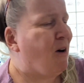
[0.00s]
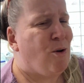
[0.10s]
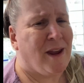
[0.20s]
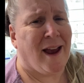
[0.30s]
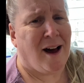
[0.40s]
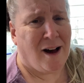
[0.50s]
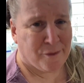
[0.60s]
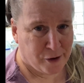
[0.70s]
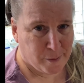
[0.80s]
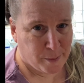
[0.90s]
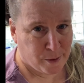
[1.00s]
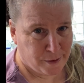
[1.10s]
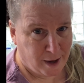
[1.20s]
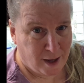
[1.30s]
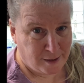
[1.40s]
oh yeah, I'll remember
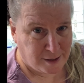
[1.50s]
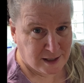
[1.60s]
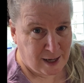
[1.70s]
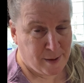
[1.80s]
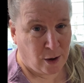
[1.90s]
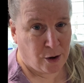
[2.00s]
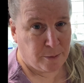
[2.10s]
that next time I go